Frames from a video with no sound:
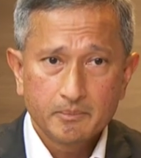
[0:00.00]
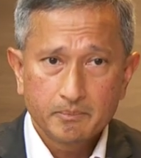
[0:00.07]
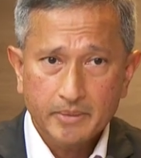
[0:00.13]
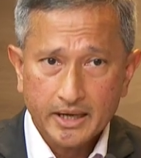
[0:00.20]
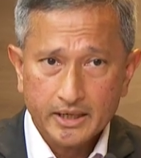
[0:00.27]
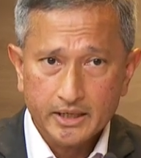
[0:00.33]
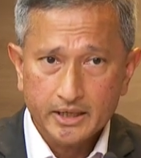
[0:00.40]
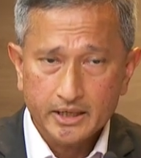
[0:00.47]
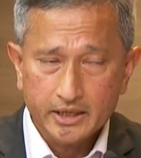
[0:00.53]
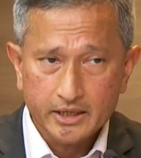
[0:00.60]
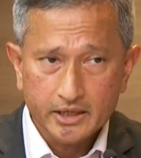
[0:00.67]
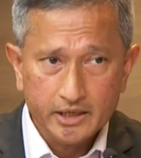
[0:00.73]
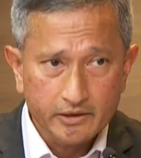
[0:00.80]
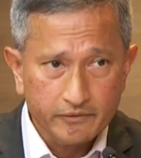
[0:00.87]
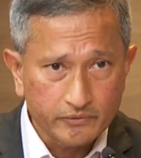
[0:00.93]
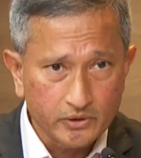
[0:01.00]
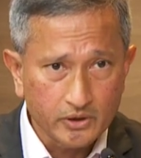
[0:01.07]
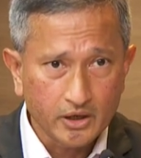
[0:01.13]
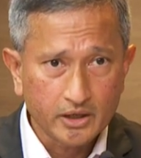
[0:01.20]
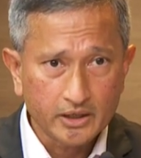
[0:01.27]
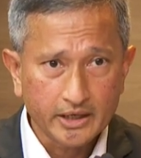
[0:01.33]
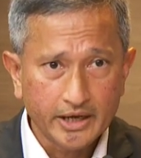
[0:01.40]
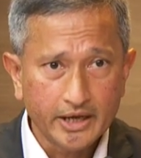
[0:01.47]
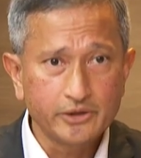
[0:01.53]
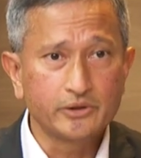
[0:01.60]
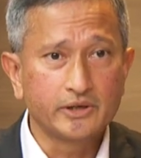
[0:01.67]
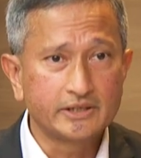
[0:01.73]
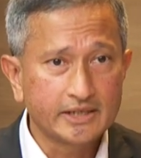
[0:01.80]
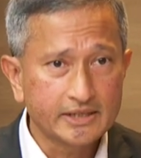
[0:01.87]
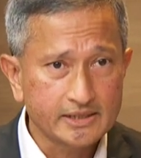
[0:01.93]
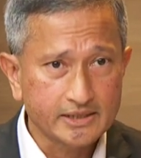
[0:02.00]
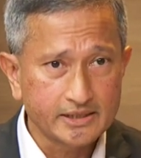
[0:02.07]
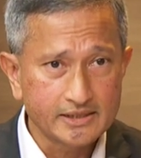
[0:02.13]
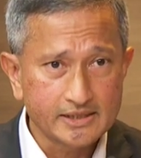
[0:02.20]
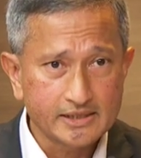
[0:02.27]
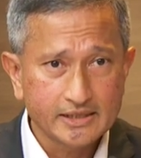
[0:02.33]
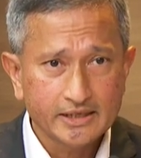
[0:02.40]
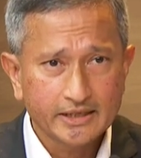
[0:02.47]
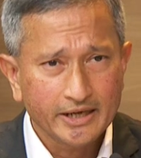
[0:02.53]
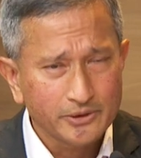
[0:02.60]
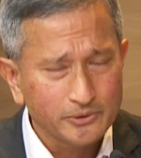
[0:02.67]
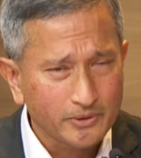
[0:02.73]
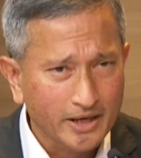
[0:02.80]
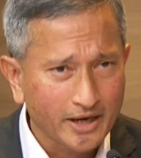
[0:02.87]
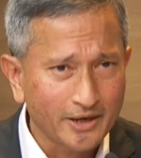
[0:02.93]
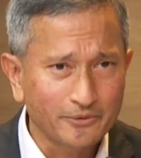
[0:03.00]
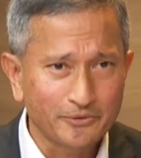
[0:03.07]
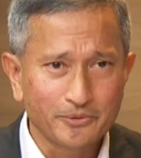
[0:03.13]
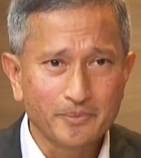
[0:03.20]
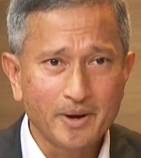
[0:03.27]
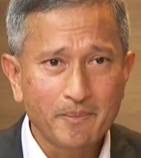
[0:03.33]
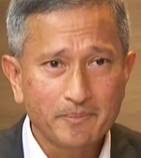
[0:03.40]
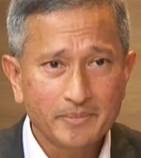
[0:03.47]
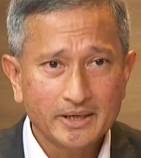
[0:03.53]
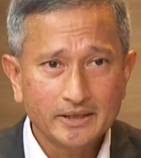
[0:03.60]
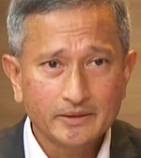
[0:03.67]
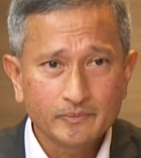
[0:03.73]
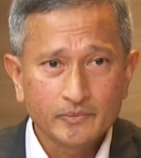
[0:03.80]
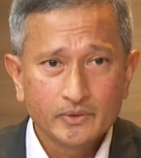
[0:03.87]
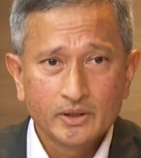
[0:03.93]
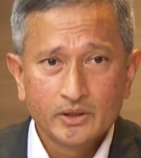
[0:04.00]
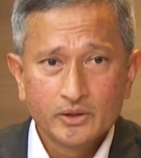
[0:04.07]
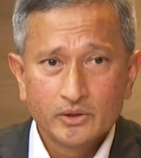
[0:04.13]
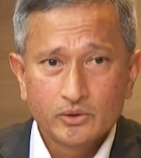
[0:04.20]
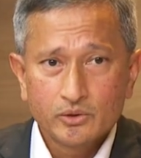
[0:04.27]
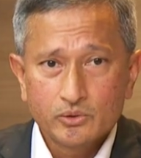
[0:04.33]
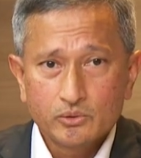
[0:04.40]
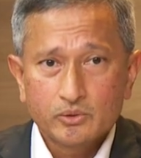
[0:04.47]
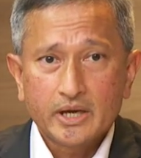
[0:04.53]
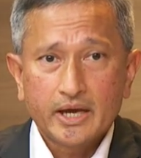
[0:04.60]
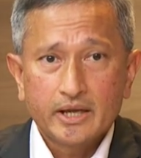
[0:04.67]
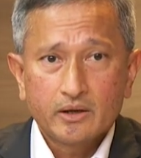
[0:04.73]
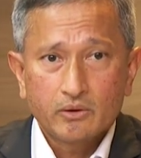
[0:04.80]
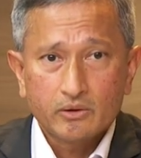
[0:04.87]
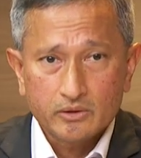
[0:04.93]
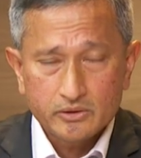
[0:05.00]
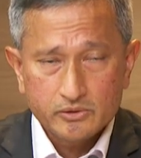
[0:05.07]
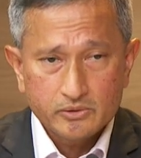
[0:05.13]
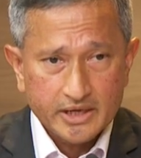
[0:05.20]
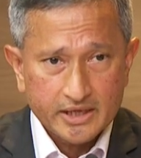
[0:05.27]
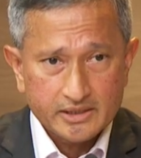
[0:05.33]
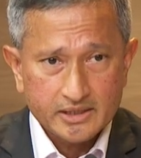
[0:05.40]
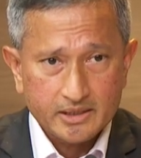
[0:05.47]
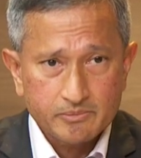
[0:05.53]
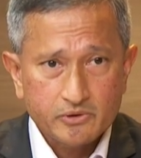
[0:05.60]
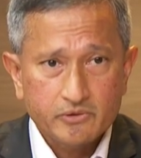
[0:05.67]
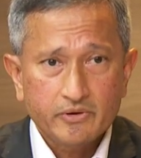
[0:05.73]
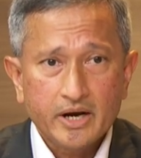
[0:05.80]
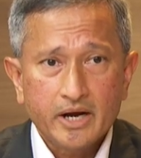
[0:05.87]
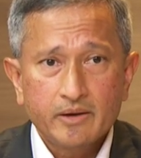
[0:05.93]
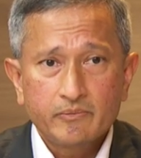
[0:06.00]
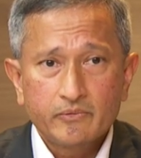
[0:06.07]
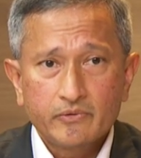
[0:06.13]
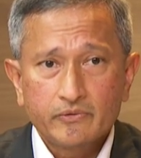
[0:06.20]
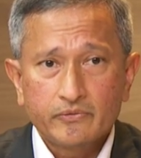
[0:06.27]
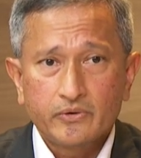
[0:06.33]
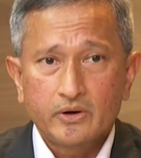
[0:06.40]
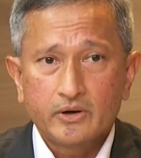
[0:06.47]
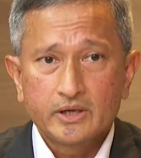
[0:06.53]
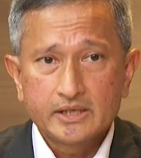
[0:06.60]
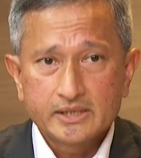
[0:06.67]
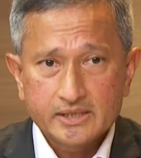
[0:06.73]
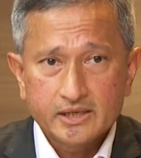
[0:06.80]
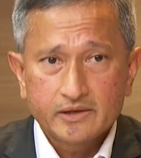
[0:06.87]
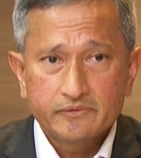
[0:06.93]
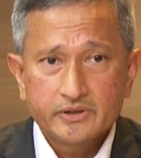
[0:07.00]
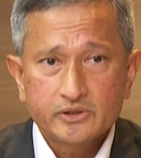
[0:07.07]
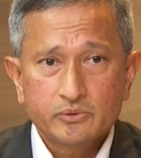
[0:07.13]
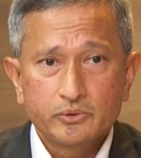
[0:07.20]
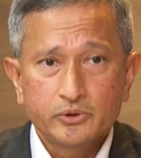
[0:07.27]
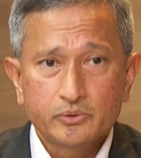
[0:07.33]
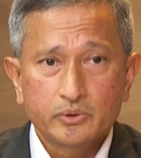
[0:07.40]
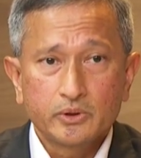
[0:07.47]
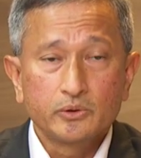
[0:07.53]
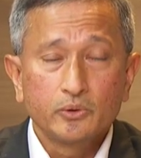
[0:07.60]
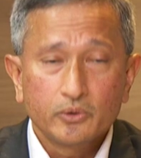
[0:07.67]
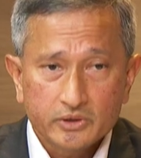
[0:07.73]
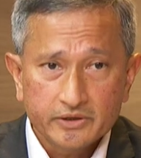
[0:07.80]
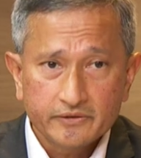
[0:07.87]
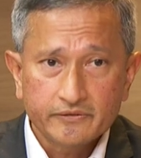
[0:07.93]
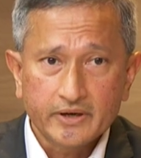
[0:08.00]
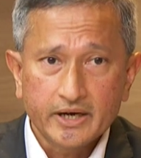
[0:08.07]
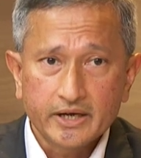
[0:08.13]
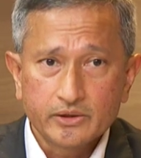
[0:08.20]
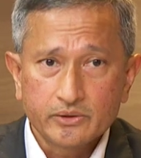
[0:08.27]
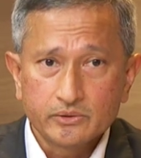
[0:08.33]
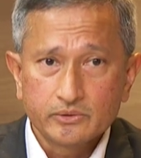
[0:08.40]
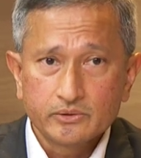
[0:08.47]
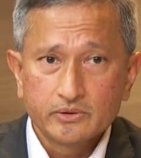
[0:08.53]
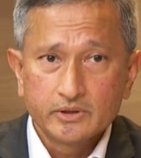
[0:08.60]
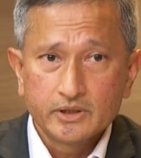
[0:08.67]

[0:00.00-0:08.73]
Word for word: But if not, and you're just concerned and you can't remember, you can, you can subscribe for a service which will notify you